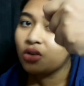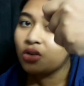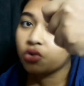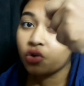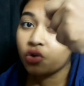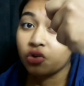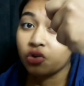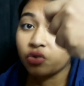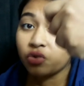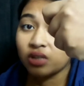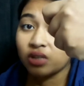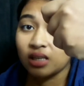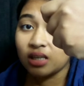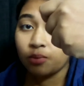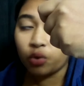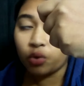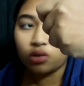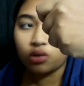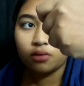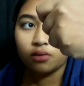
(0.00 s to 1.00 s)
So you see,
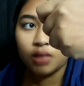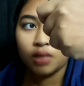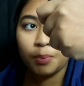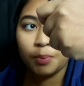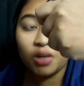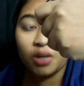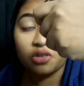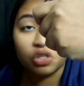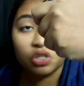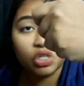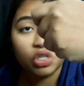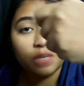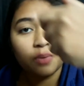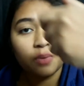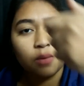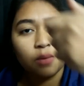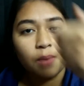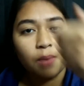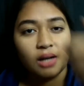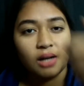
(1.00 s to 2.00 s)
both of them are richly
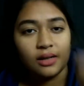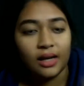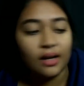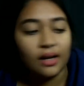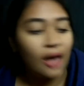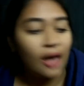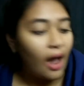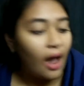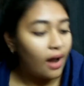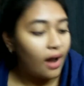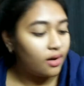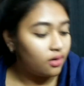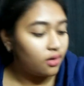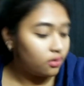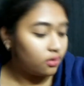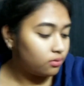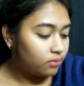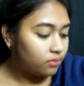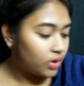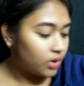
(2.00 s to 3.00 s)
pigmented and
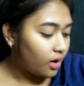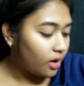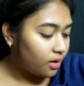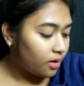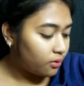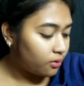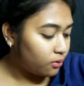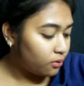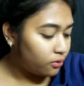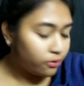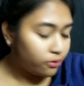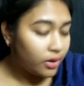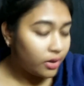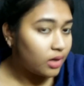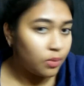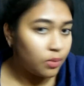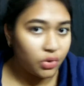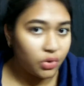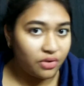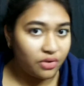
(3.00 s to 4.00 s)
they are
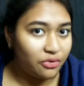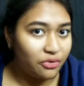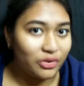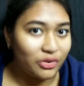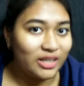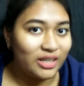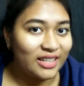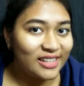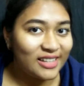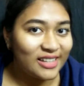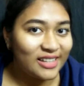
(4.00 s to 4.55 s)
very beautiful.